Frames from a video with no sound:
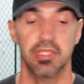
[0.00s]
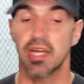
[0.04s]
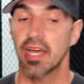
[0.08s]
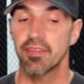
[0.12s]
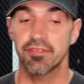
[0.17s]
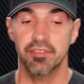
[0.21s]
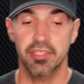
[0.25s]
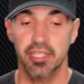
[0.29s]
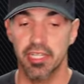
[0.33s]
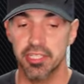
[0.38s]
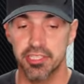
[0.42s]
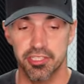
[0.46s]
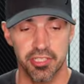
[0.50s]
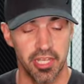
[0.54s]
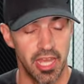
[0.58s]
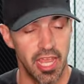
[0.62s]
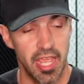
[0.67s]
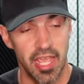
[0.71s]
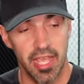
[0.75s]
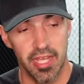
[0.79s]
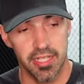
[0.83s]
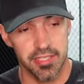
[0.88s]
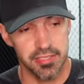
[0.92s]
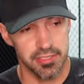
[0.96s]
have to get your
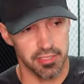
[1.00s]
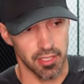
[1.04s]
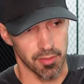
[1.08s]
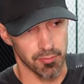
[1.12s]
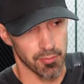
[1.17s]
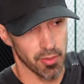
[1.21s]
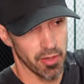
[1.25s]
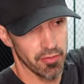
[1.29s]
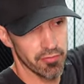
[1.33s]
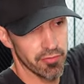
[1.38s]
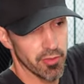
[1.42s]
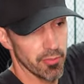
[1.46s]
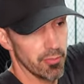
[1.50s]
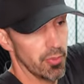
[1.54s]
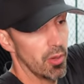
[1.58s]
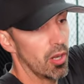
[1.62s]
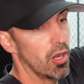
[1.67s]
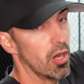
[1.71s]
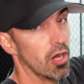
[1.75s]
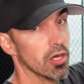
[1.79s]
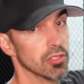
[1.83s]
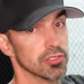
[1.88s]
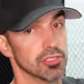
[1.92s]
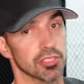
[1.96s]
hands above the
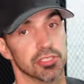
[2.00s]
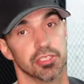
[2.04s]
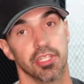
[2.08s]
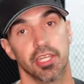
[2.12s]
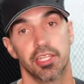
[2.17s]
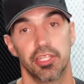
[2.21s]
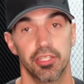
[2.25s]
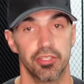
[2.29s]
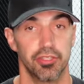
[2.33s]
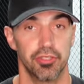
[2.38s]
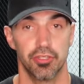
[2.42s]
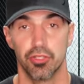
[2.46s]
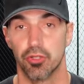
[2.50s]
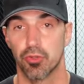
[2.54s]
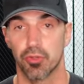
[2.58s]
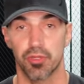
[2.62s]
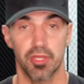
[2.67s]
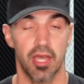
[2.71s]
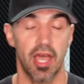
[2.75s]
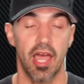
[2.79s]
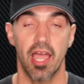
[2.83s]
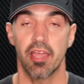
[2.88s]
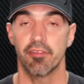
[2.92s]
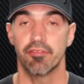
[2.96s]
ball just like you do
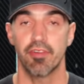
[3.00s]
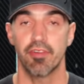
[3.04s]
with a high